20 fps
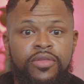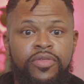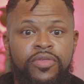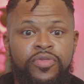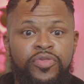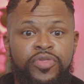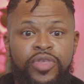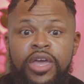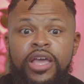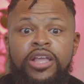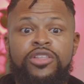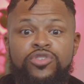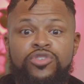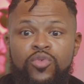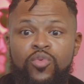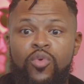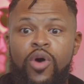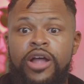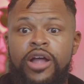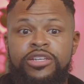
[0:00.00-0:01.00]
thing to
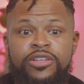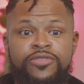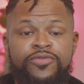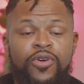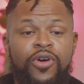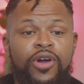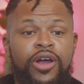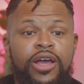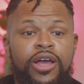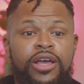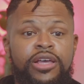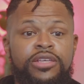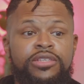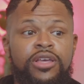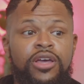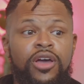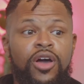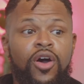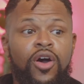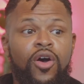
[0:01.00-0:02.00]
watch as far as
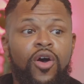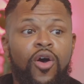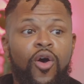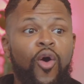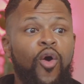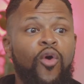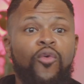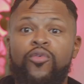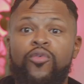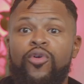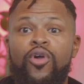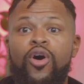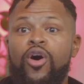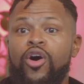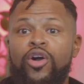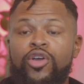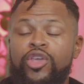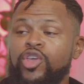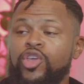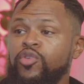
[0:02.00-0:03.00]
overall
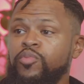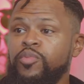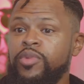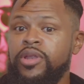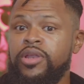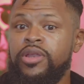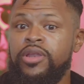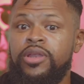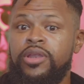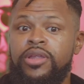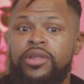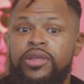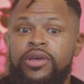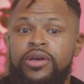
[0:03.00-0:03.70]
human,